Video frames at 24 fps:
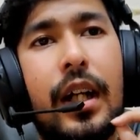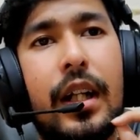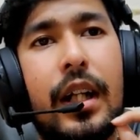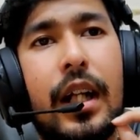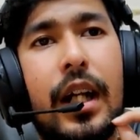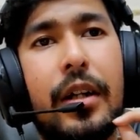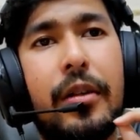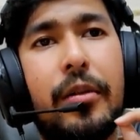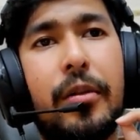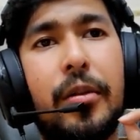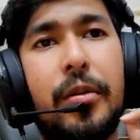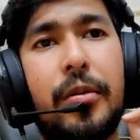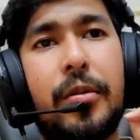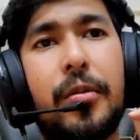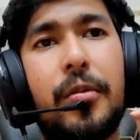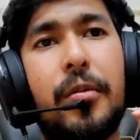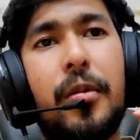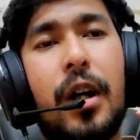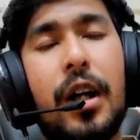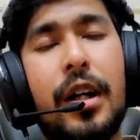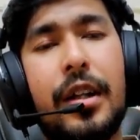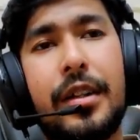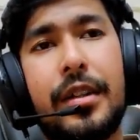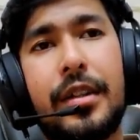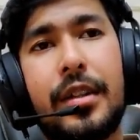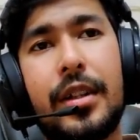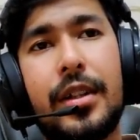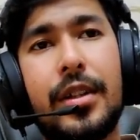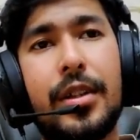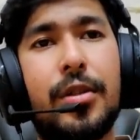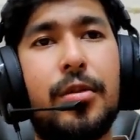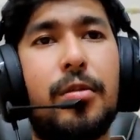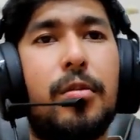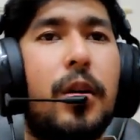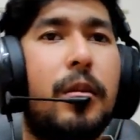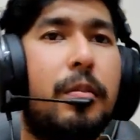and I don't want
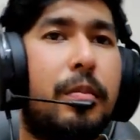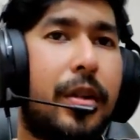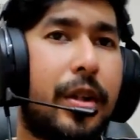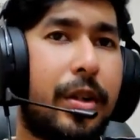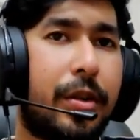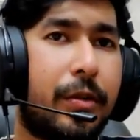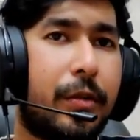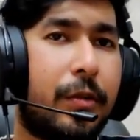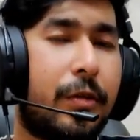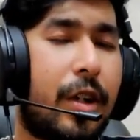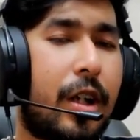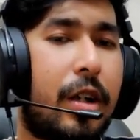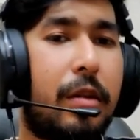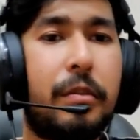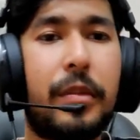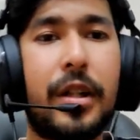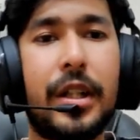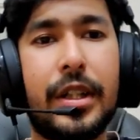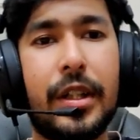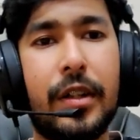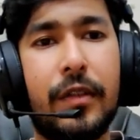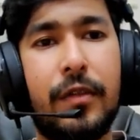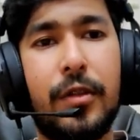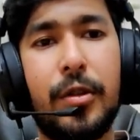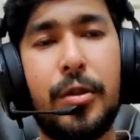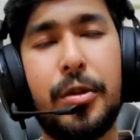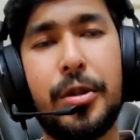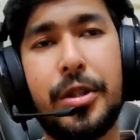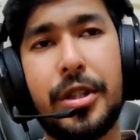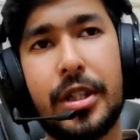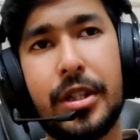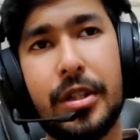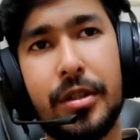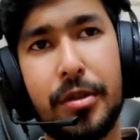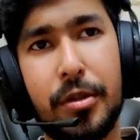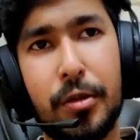his Swampert to farm my
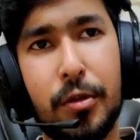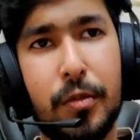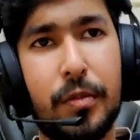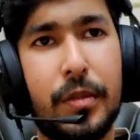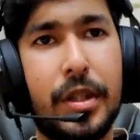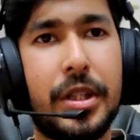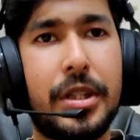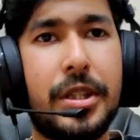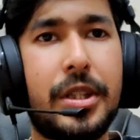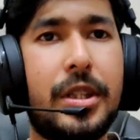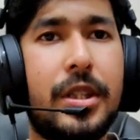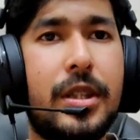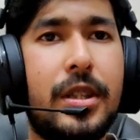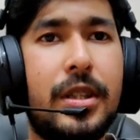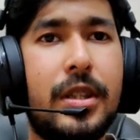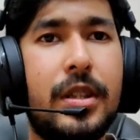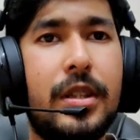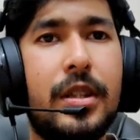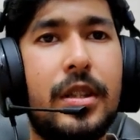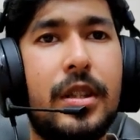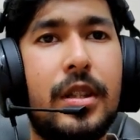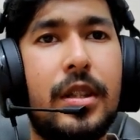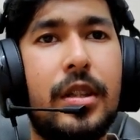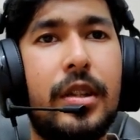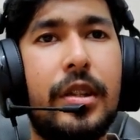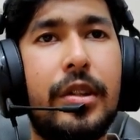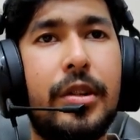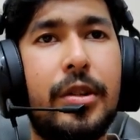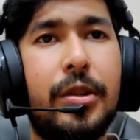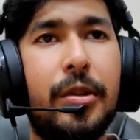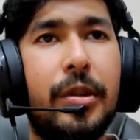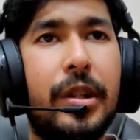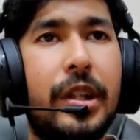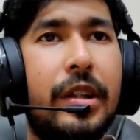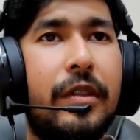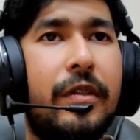Typhlosion too much.
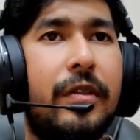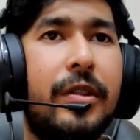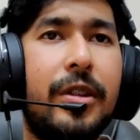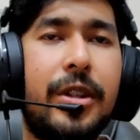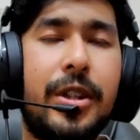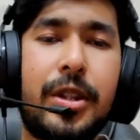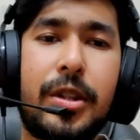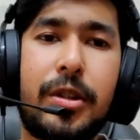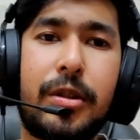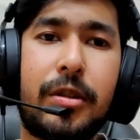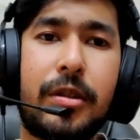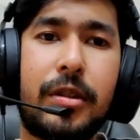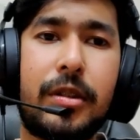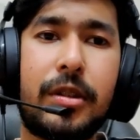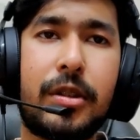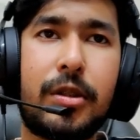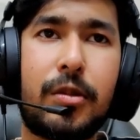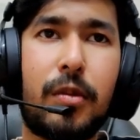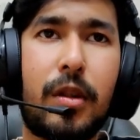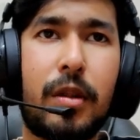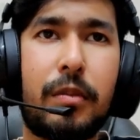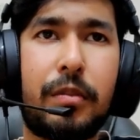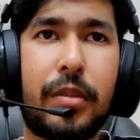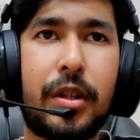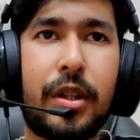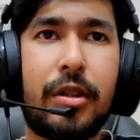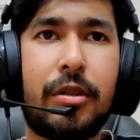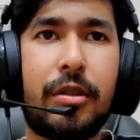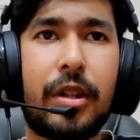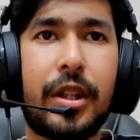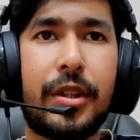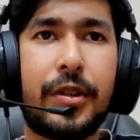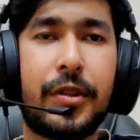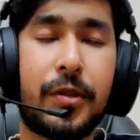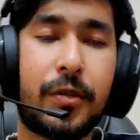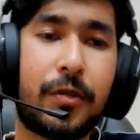So if his Swampert
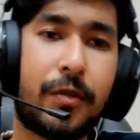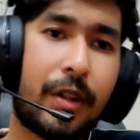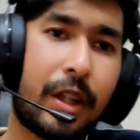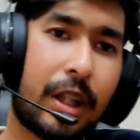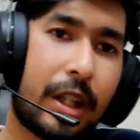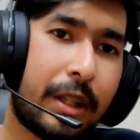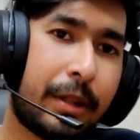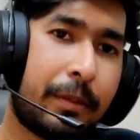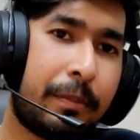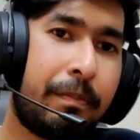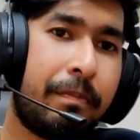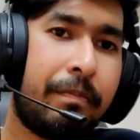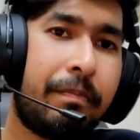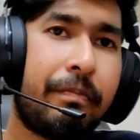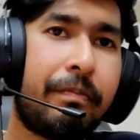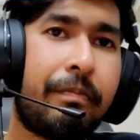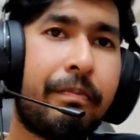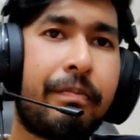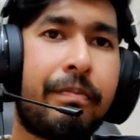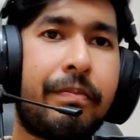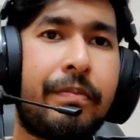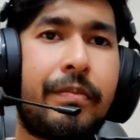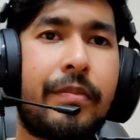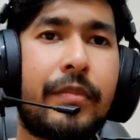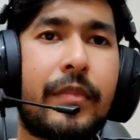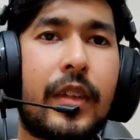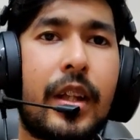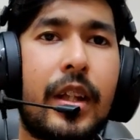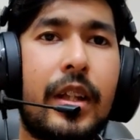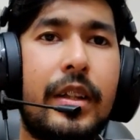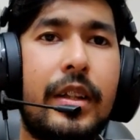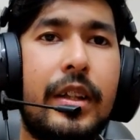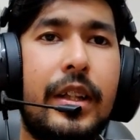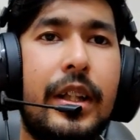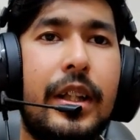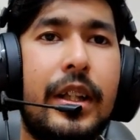tries to farm,
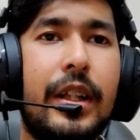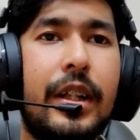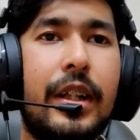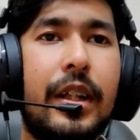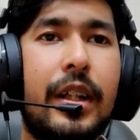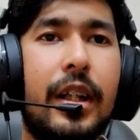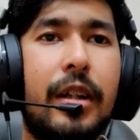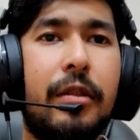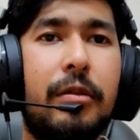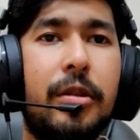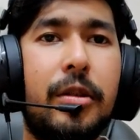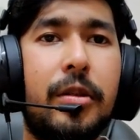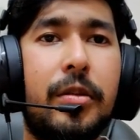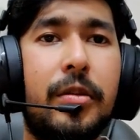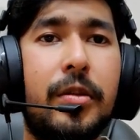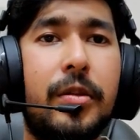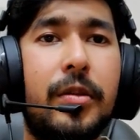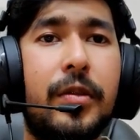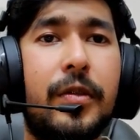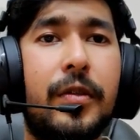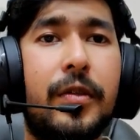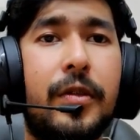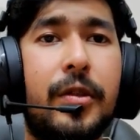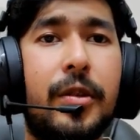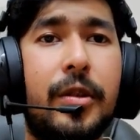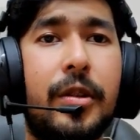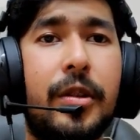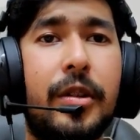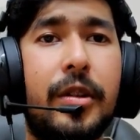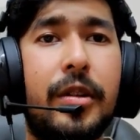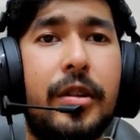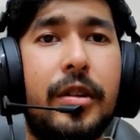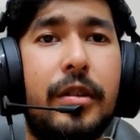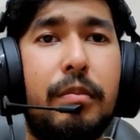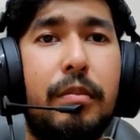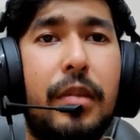then I will go
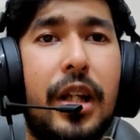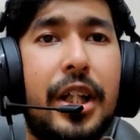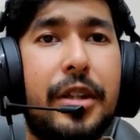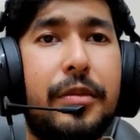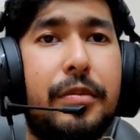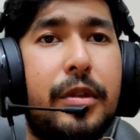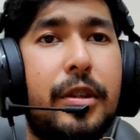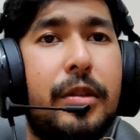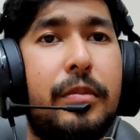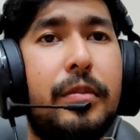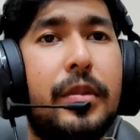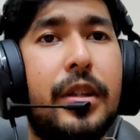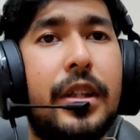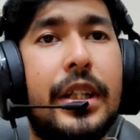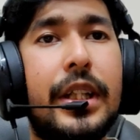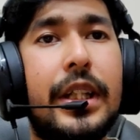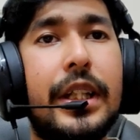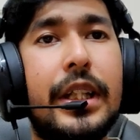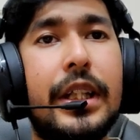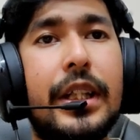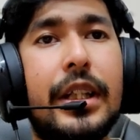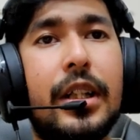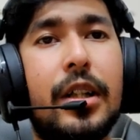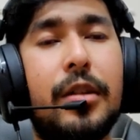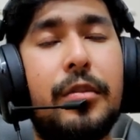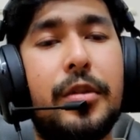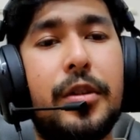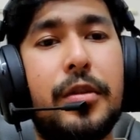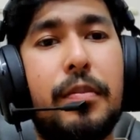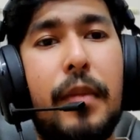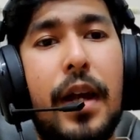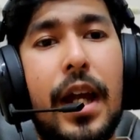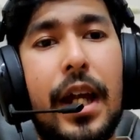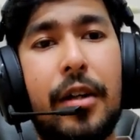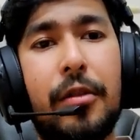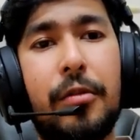for Blast Burn, but he
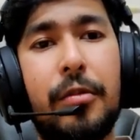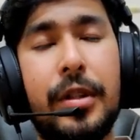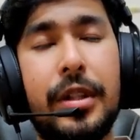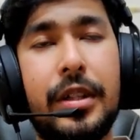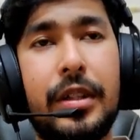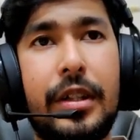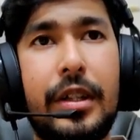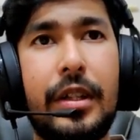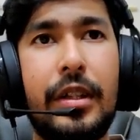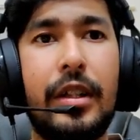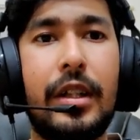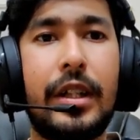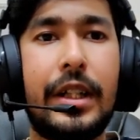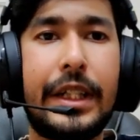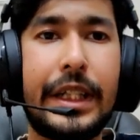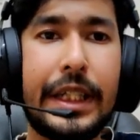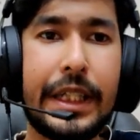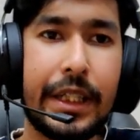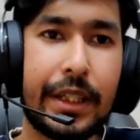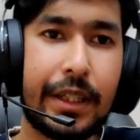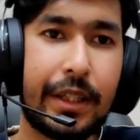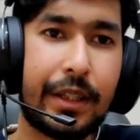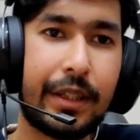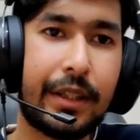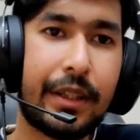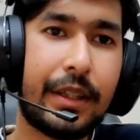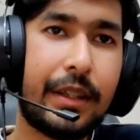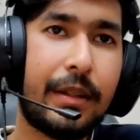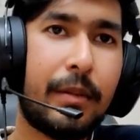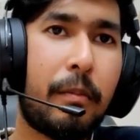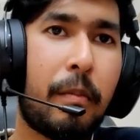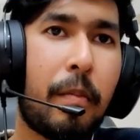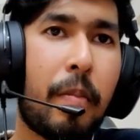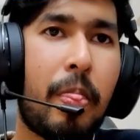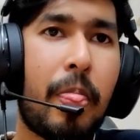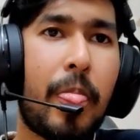comes back with Giratina.
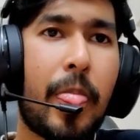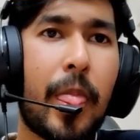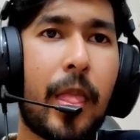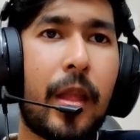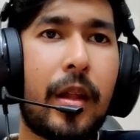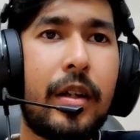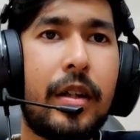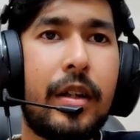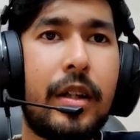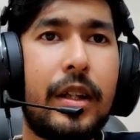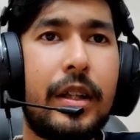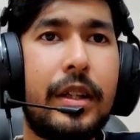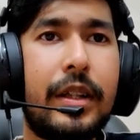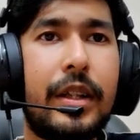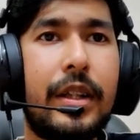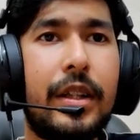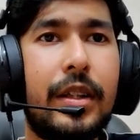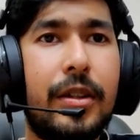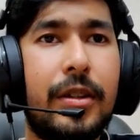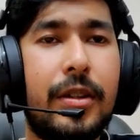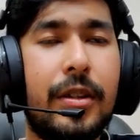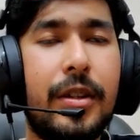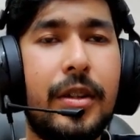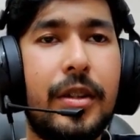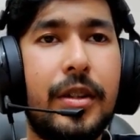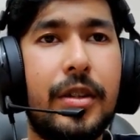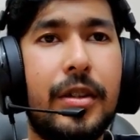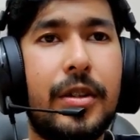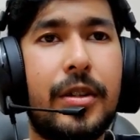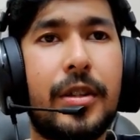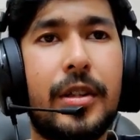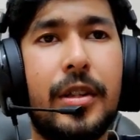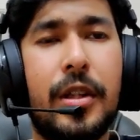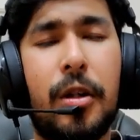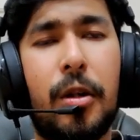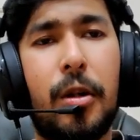This
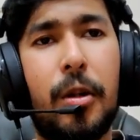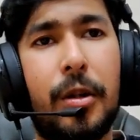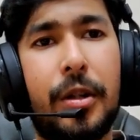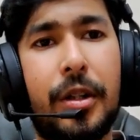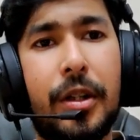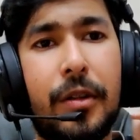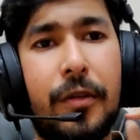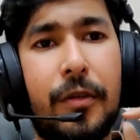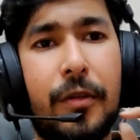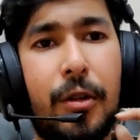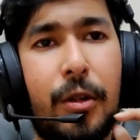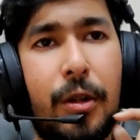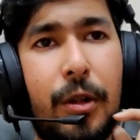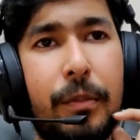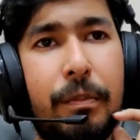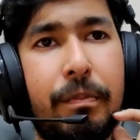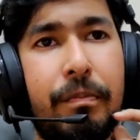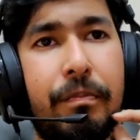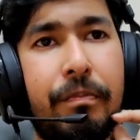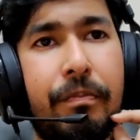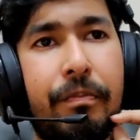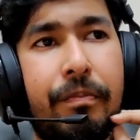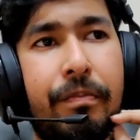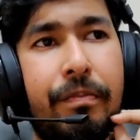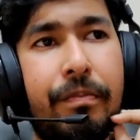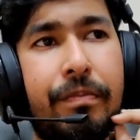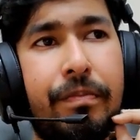is the altered form.